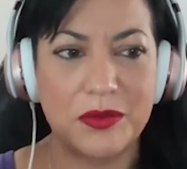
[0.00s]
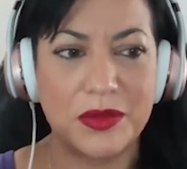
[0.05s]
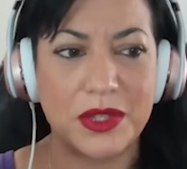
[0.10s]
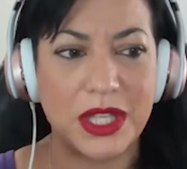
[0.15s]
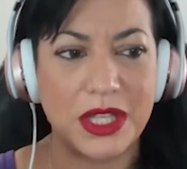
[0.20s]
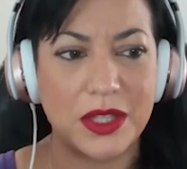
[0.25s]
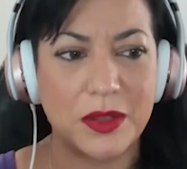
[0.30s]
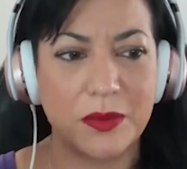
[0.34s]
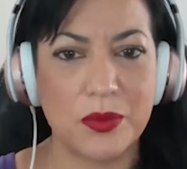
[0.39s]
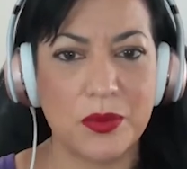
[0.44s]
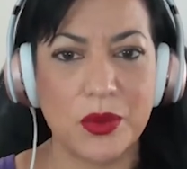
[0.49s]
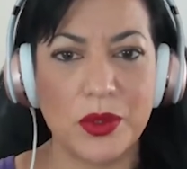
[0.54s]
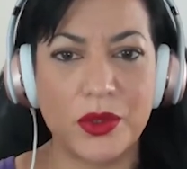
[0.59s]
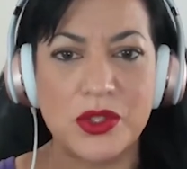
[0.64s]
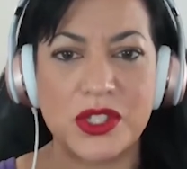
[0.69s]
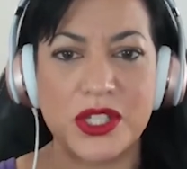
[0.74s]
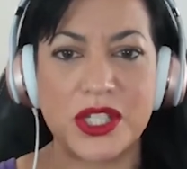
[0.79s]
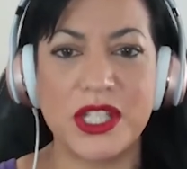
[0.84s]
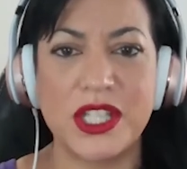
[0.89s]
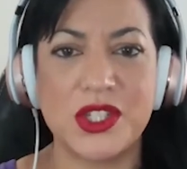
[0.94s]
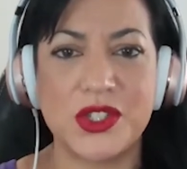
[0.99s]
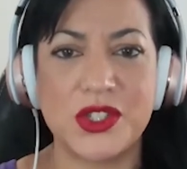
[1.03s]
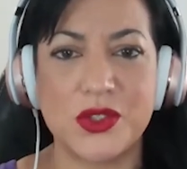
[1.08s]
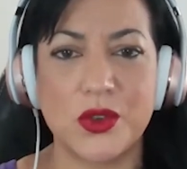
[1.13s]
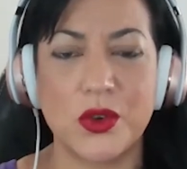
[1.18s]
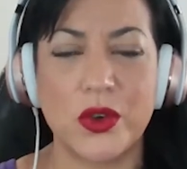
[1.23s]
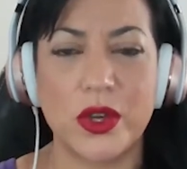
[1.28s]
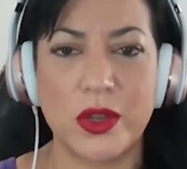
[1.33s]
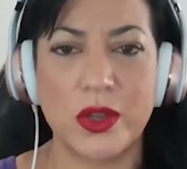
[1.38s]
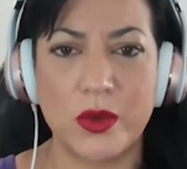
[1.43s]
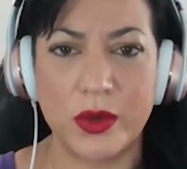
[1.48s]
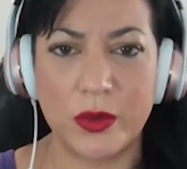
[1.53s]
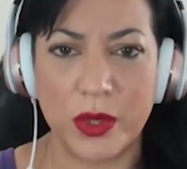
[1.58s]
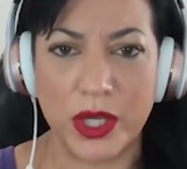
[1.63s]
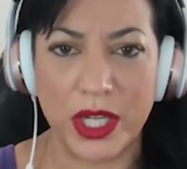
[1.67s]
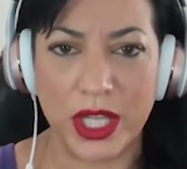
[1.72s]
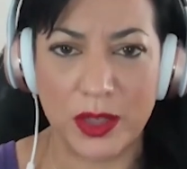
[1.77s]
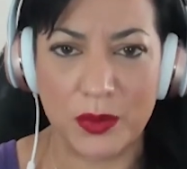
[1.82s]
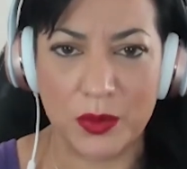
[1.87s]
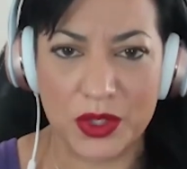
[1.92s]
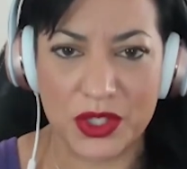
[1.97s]
like the Bruce Lee story when
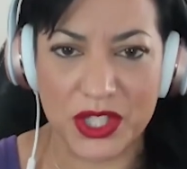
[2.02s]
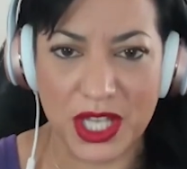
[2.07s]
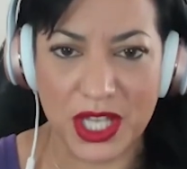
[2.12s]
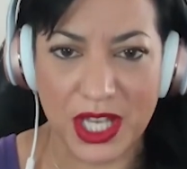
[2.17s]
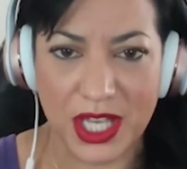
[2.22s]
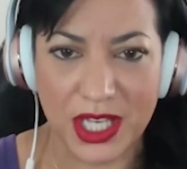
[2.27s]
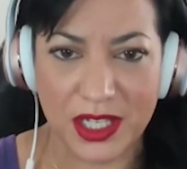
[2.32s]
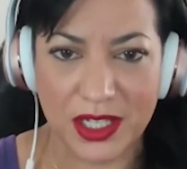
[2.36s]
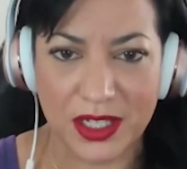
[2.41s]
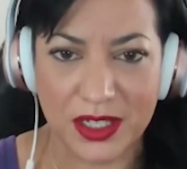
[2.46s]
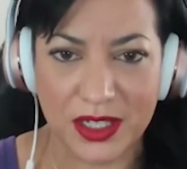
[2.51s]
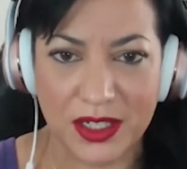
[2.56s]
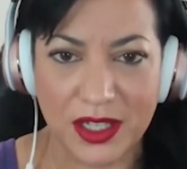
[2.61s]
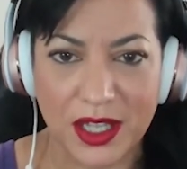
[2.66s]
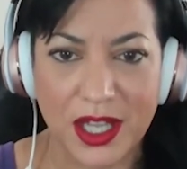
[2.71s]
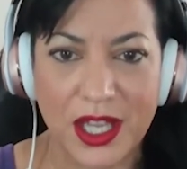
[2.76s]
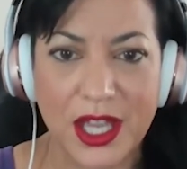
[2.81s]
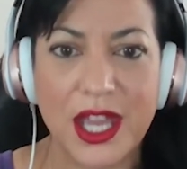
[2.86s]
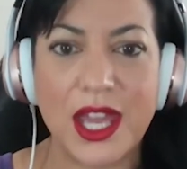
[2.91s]
he was in